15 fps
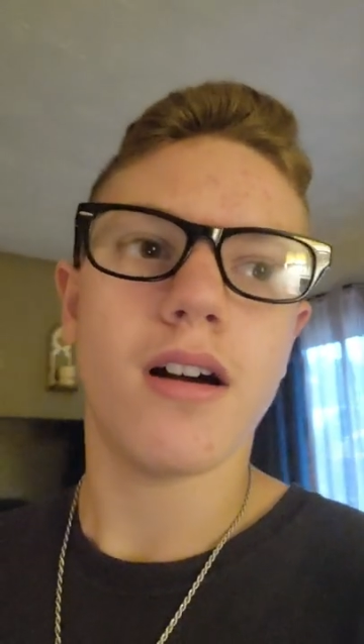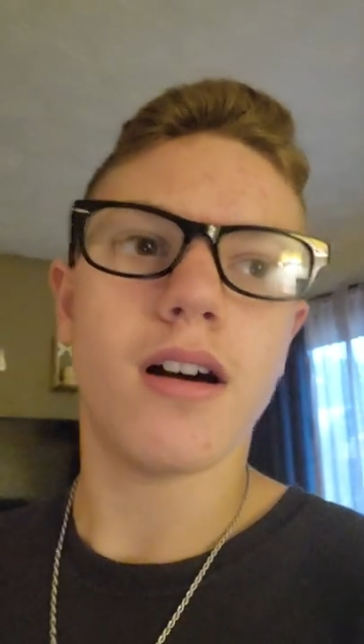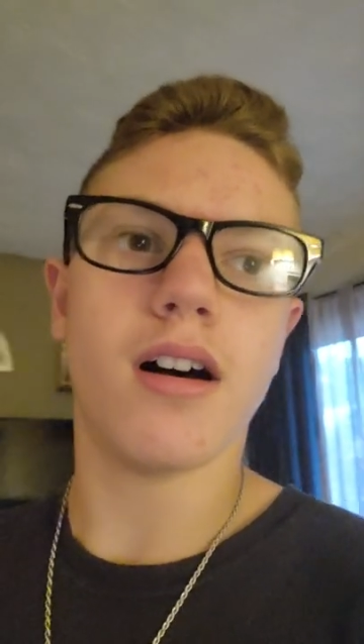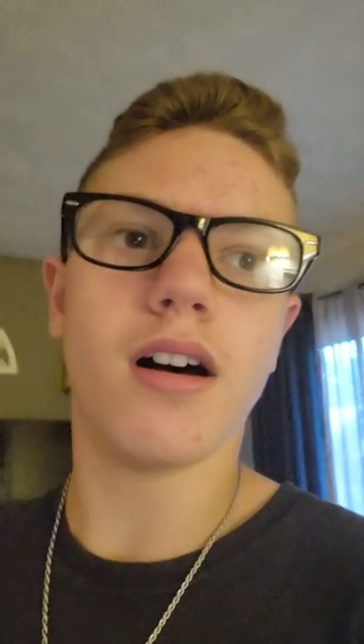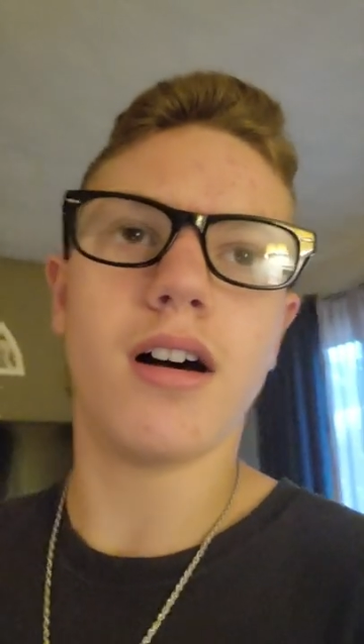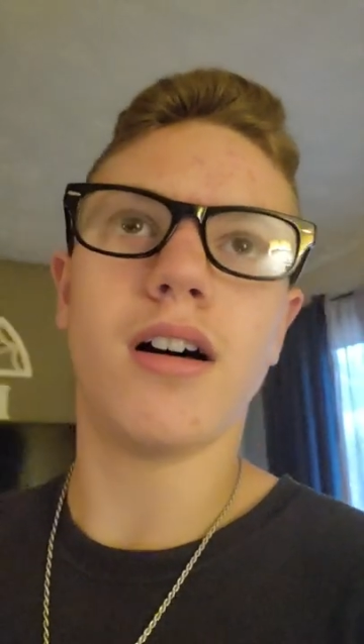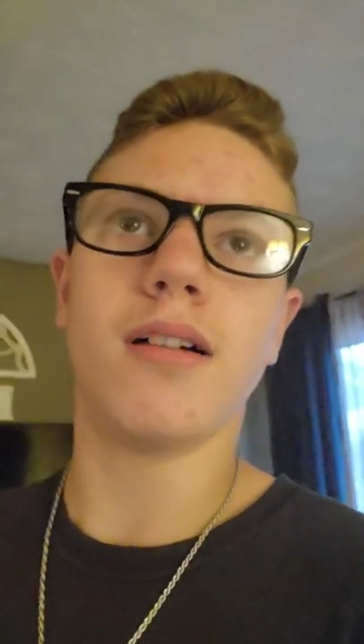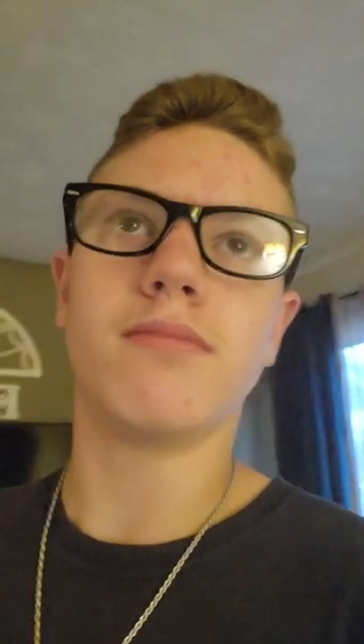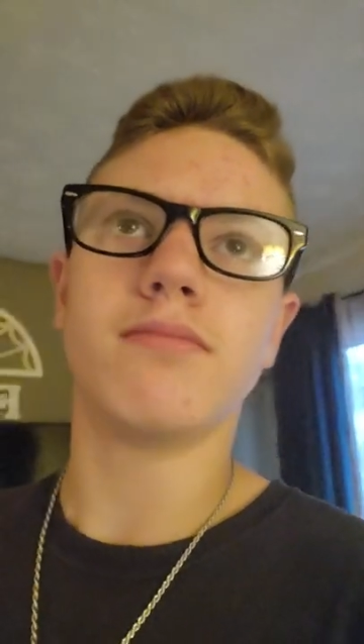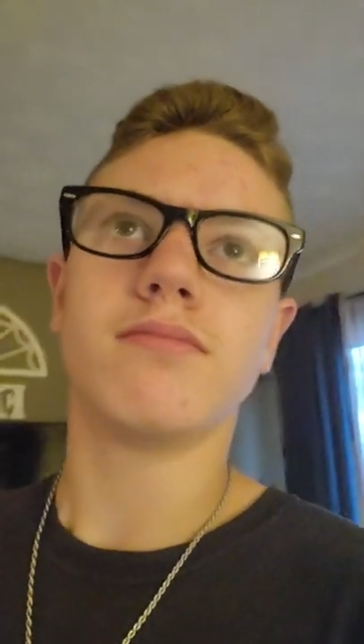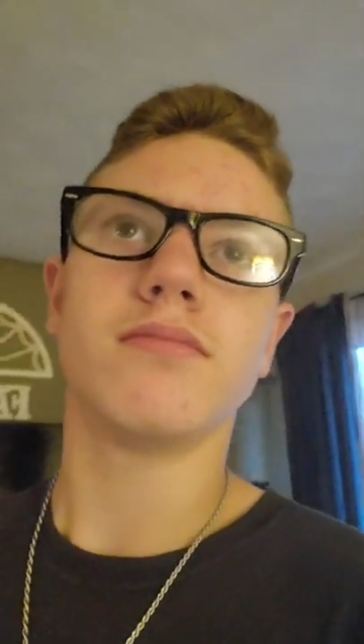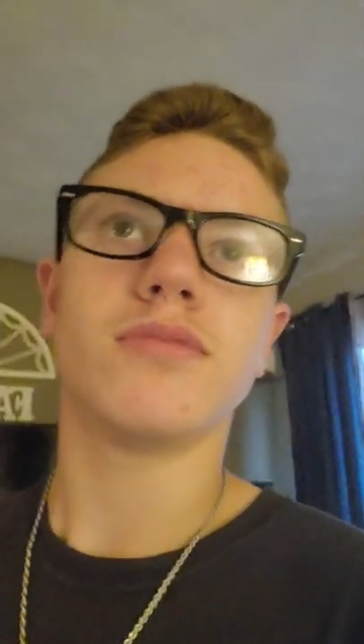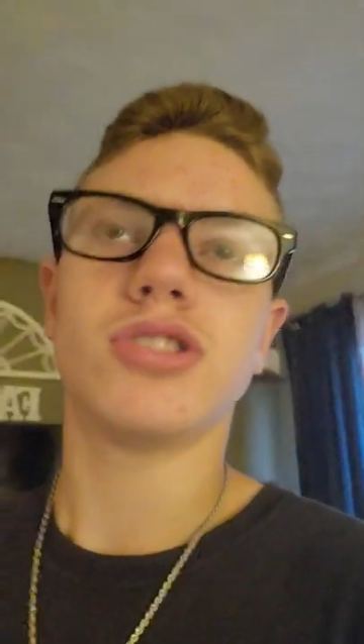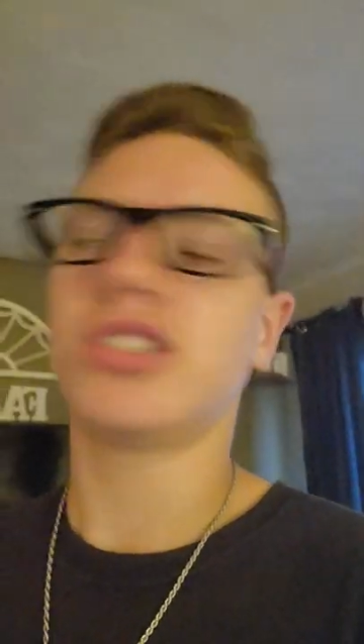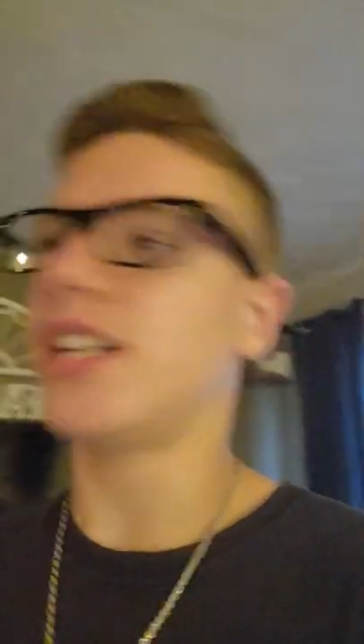Um,
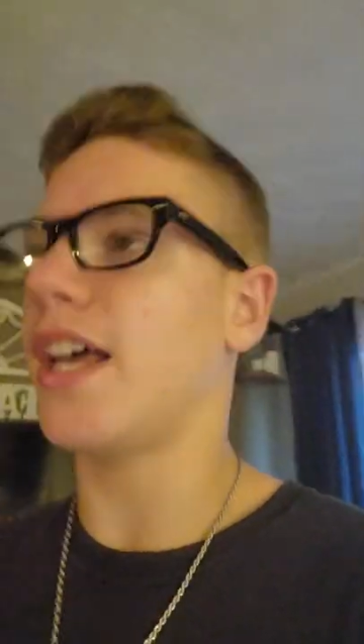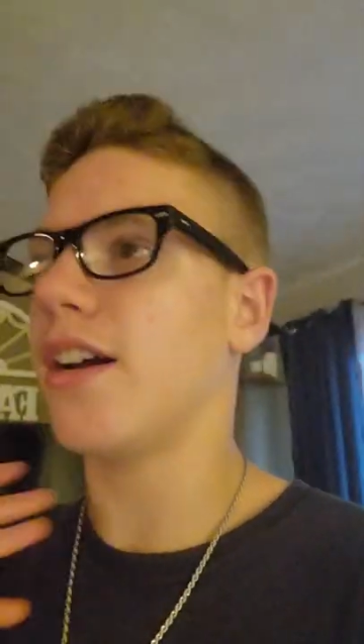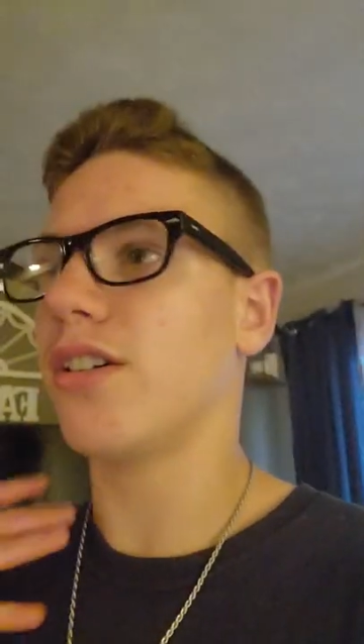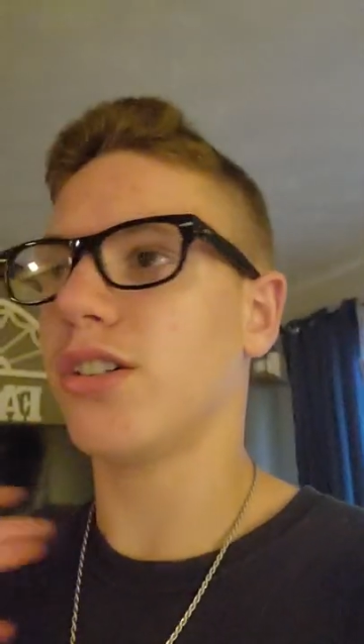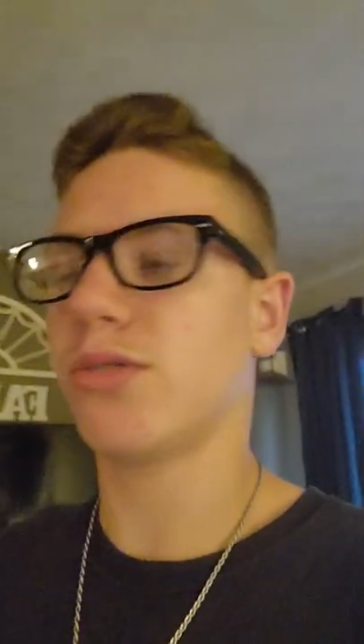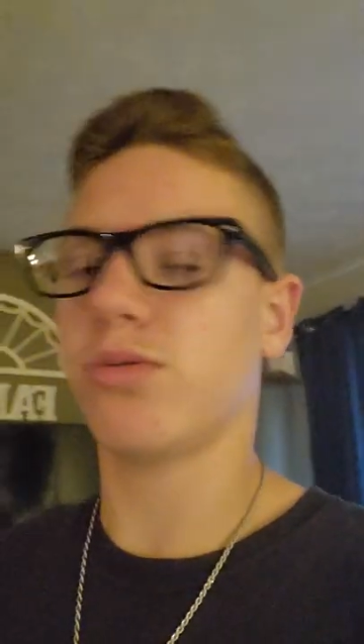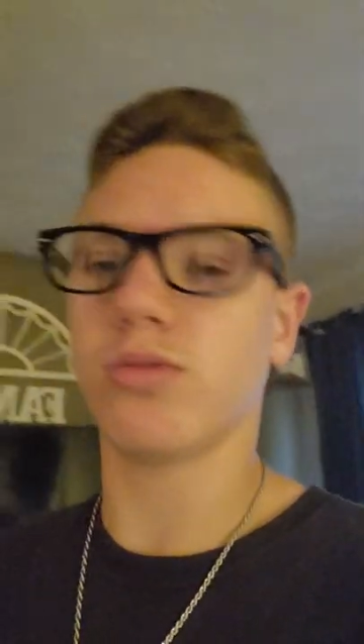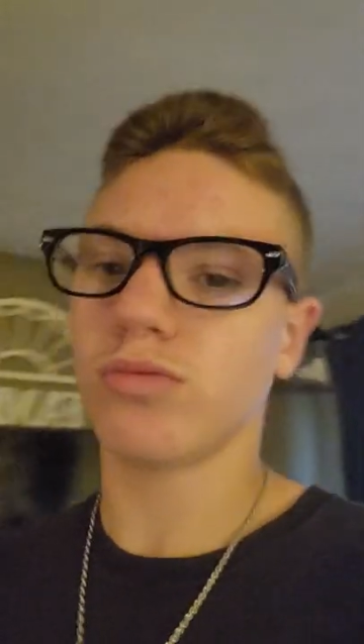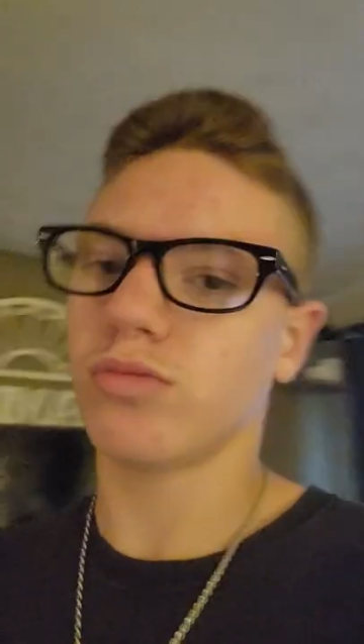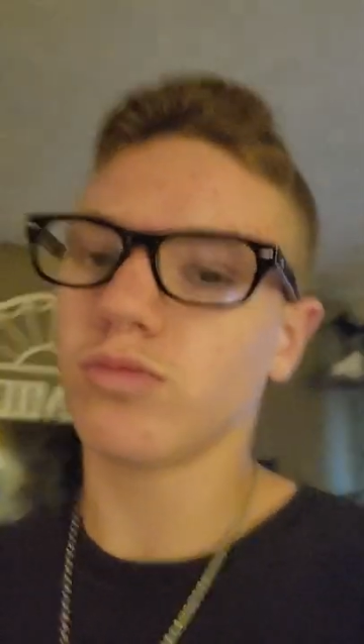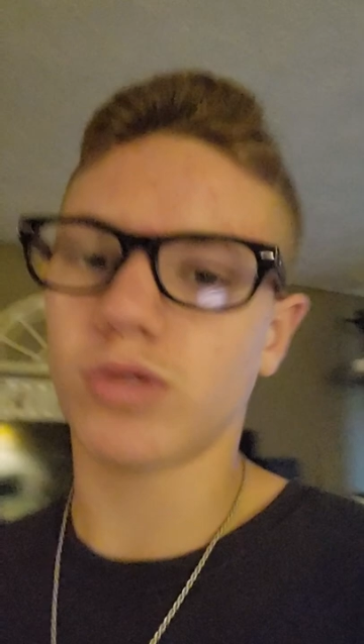Sayers